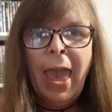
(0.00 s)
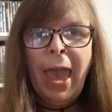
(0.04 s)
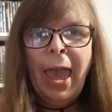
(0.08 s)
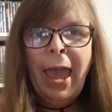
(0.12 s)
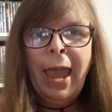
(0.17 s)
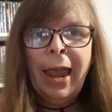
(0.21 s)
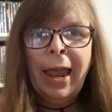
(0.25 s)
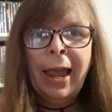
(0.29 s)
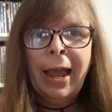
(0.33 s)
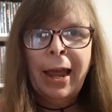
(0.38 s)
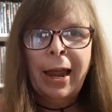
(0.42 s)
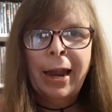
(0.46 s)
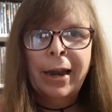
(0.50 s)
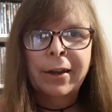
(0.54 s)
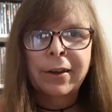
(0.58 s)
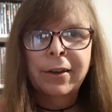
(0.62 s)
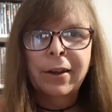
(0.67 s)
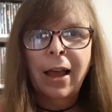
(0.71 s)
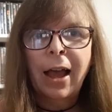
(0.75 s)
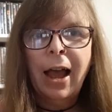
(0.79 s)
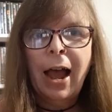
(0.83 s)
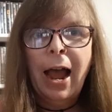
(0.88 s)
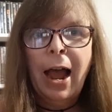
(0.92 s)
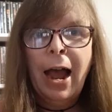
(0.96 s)
and
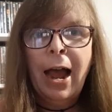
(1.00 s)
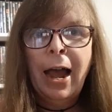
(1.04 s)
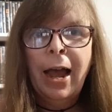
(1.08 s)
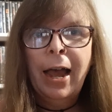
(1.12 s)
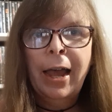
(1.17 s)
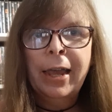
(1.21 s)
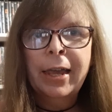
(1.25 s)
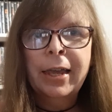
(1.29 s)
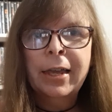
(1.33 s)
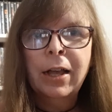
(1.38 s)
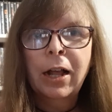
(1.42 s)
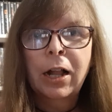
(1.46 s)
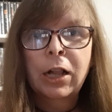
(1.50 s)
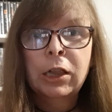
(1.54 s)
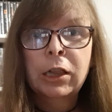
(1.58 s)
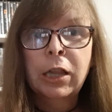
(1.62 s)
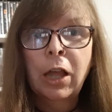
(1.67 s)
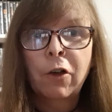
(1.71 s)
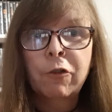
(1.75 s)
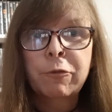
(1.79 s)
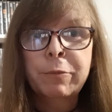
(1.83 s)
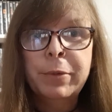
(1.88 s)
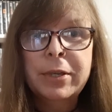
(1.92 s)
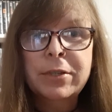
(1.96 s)
I
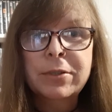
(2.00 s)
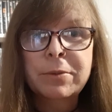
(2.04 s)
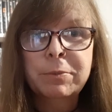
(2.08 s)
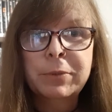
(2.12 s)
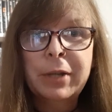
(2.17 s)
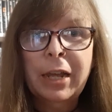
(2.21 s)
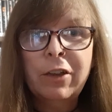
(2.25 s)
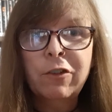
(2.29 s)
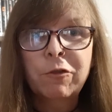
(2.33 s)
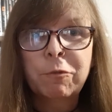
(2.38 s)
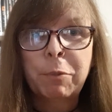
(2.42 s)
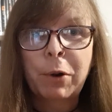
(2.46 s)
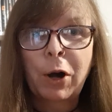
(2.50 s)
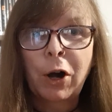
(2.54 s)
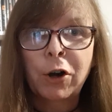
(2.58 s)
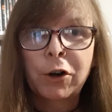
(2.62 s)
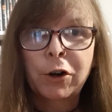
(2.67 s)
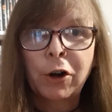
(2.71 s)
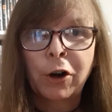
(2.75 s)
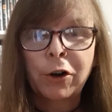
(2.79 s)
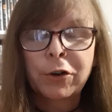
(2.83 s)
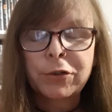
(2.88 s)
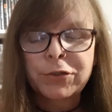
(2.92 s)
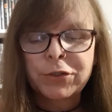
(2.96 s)
love me some Dave
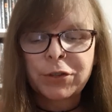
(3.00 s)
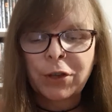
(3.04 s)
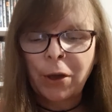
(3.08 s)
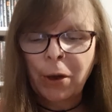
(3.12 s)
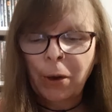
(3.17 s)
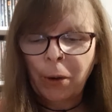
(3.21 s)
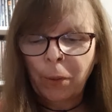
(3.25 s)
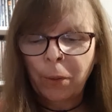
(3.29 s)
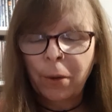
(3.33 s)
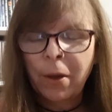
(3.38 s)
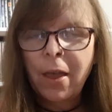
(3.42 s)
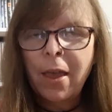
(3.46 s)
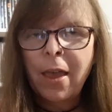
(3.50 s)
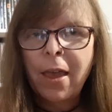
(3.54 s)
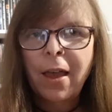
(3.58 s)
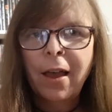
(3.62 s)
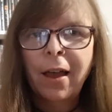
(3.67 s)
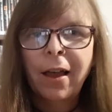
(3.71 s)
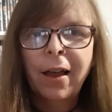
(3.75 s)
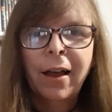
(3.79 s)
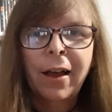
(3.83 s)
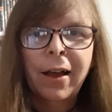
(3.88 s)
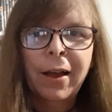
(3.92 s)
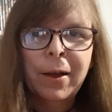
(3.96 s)
Pirner, so
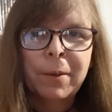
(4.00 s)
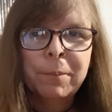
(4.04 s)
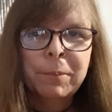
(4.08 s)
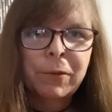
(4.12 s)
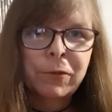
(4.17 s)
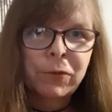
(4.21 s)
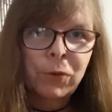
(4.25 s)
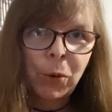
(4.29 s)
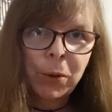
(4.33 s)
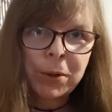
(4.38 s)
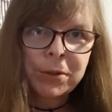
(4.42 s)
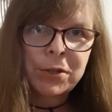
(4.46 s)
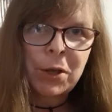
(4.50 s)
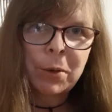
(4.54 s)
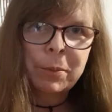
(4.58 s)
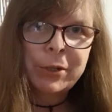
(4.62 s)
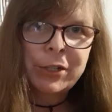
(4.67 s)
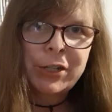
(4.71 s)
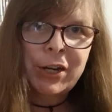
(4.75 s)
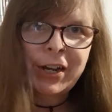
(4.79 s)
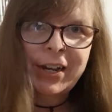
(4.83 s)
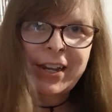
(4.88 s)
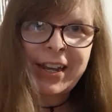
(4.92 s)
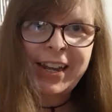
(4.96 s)
of course I'll be
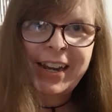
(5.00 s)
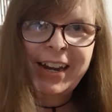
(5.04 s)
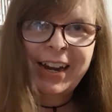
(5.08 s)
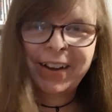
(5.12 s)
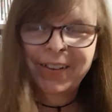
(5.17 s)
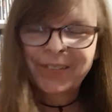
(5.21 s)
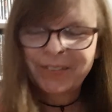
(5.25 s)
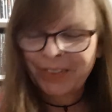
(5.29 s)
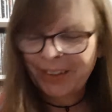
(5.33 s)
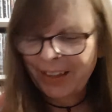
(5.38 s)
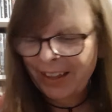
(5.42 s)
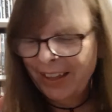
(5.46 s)
checking out